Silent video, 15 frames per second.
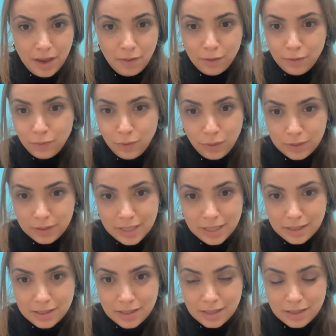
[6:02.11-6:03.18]
out of all the
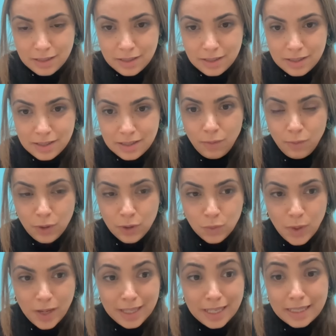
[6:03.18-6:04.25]
data centers
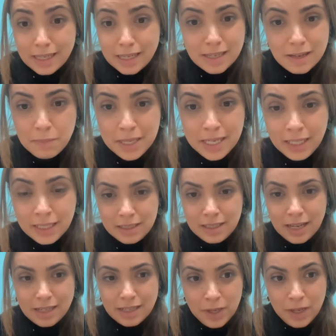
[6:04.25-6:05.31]
worldwide. That doesn't mean
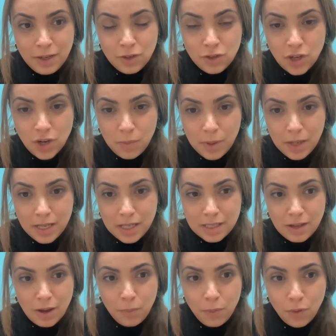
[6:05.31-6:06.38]
that Germany
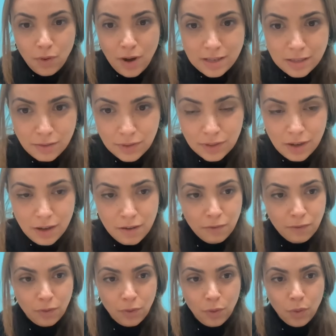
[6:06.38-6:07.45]
is not progressive enough
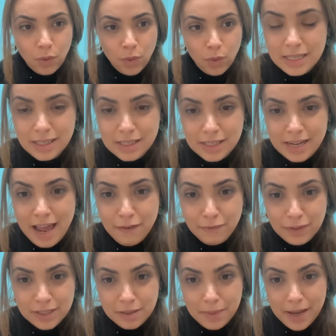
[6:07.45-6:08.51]
or doesn't have
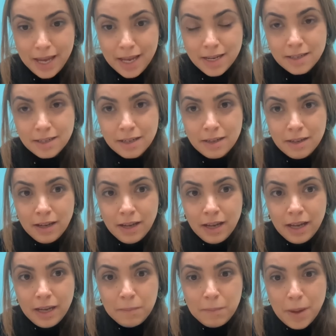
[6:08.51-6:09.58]
the demand.
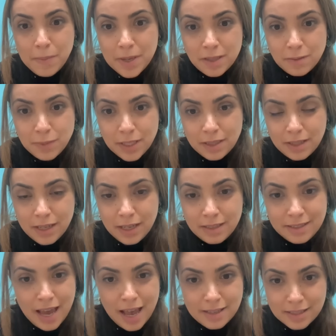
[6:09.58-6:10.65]
Maybe it means that
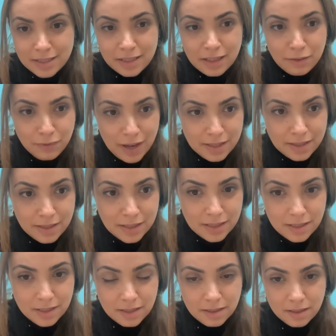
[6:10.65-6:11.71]
it hasn't
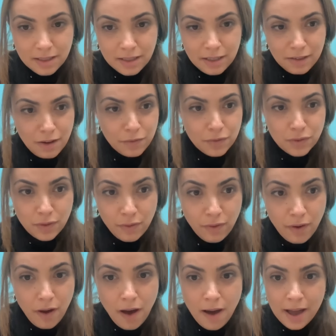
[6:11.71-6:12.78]
invested enough so
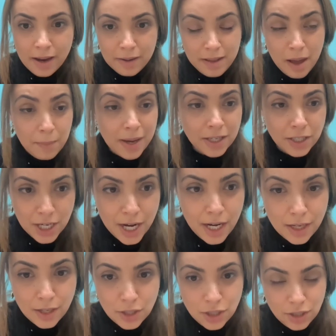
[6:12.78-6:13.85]
far, and that might
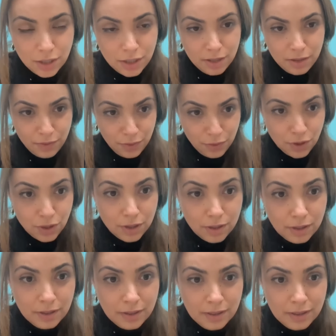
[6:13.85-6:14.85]
change in the future.